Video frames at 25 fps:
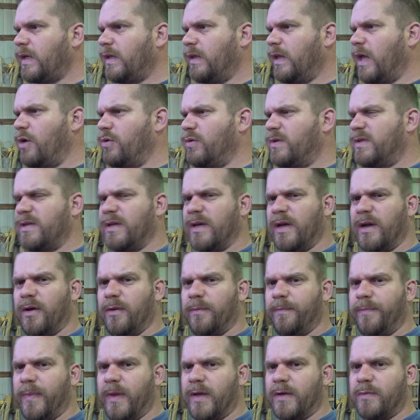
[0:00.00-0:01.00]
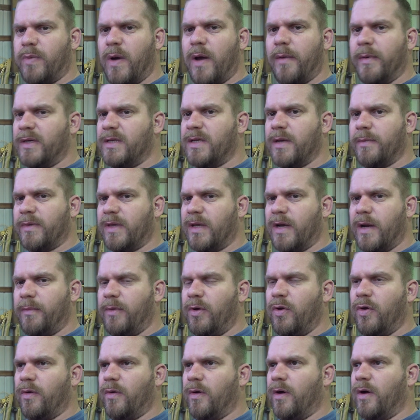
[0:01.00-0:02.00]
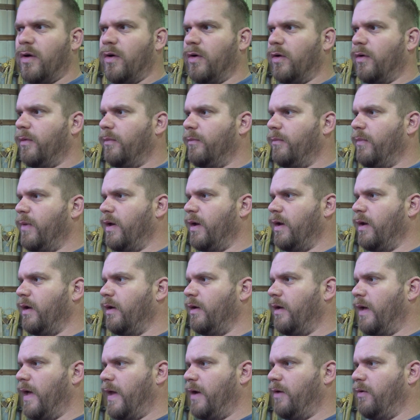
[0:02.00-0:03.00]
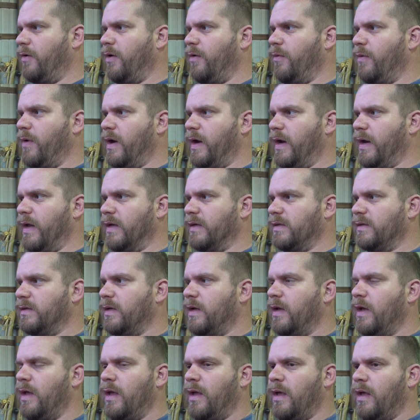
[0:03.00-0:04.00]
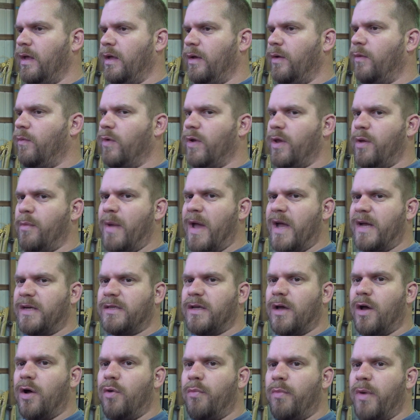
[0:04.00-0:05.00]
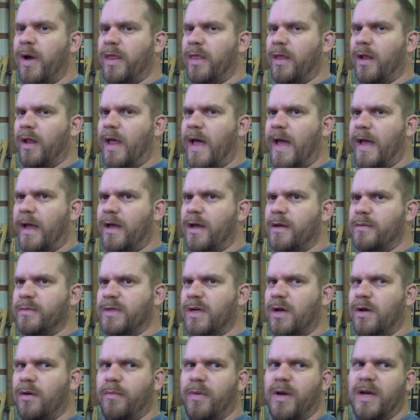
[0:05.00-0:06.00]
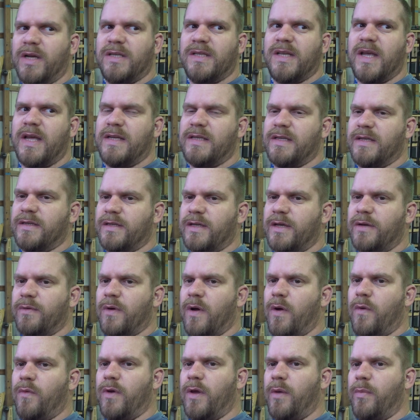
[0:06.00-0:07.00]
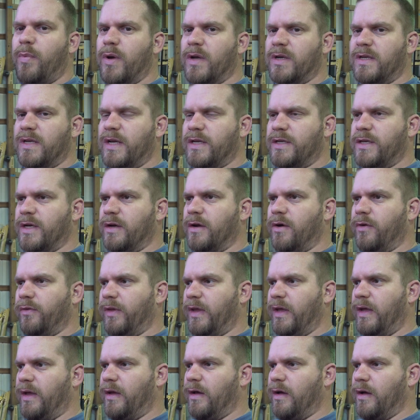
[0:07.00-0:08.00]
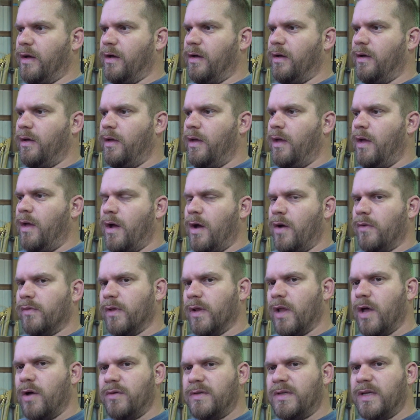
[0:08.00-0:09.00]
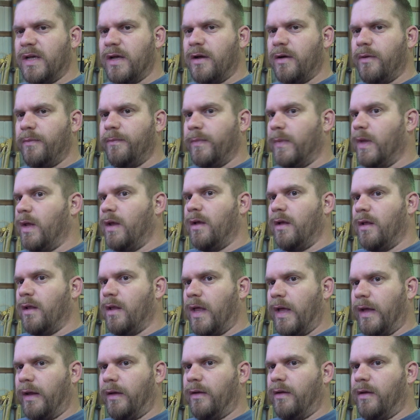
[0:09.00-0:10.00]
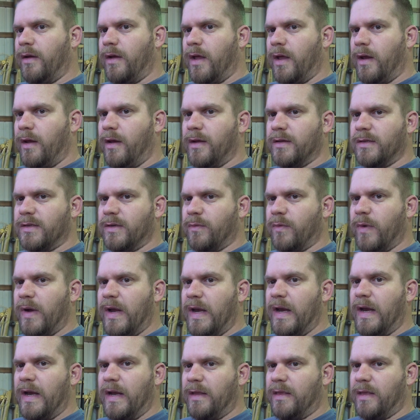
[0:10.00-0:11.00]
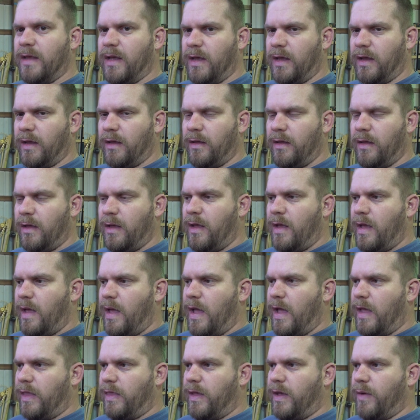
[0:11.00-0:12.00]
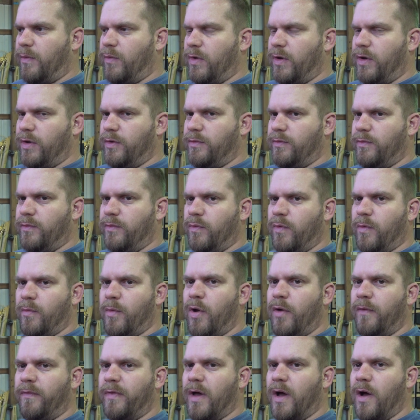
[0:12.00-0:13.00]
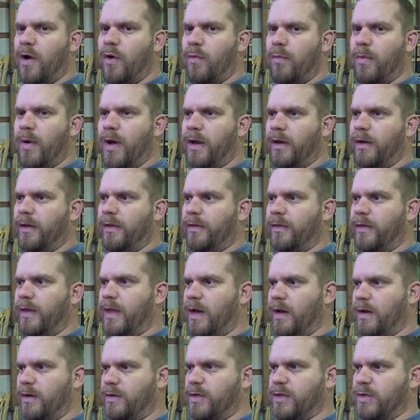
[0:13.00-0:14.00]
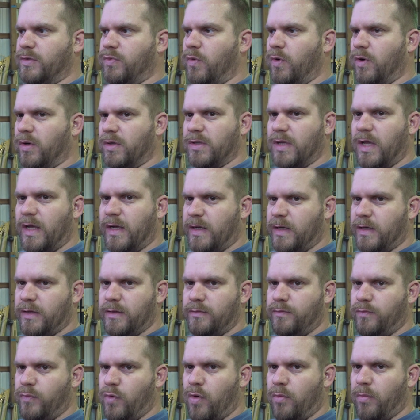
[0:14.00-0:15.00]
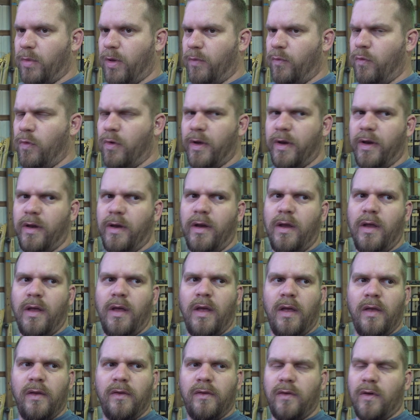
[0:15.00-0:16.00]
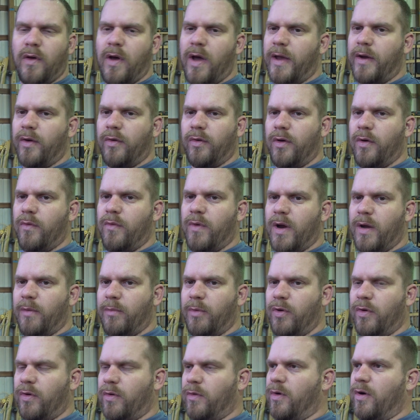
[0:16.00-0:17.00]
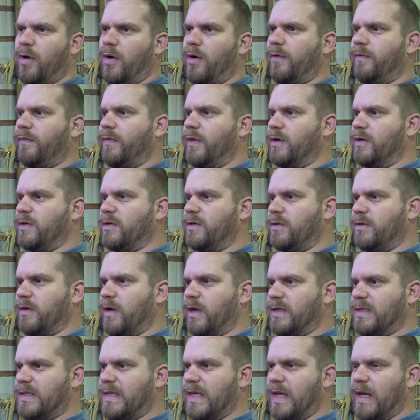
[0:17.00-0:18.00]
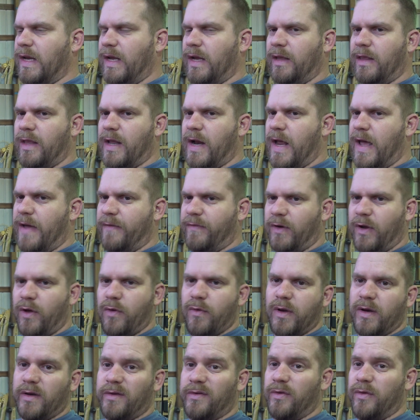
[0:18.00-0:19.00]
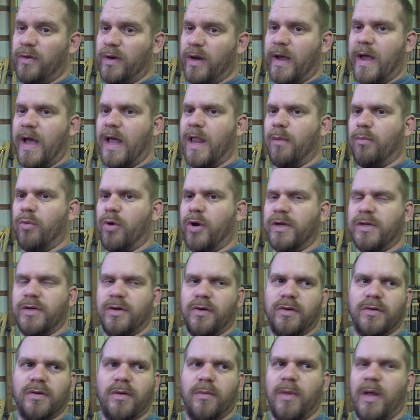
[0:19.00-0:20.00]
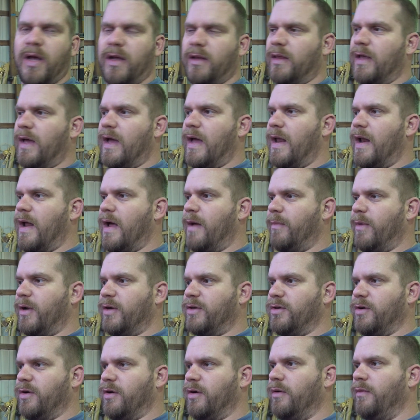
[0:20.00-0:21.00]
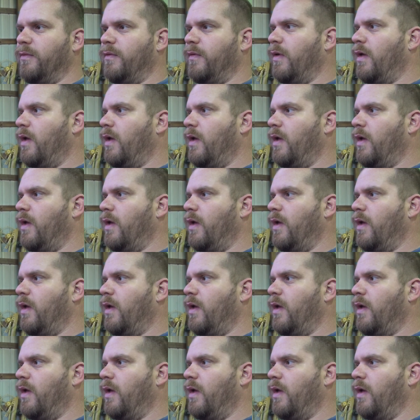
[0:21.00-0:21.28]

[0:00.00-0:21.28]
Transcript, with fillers: load cell. It's probably something I'm doing wrong, but uh, I don't know what it is. When you mash the hole button, the light comes on, but it stays at zero. When you put tension on the, uh, on the load cell, like it doesn't read anything. And then when you remove the hole button, then it just works like it normally would. So I don't know what I'm doing wrong. If there's a setting that I have to go into in a calibration or something like that, I'm not sure.